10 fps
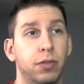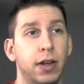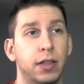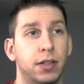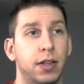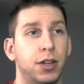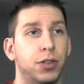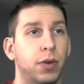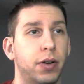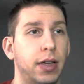at the
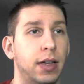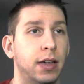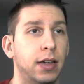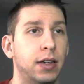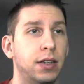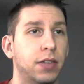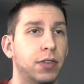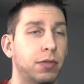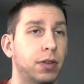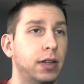sanctuary. He's given a
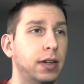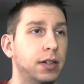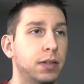really nice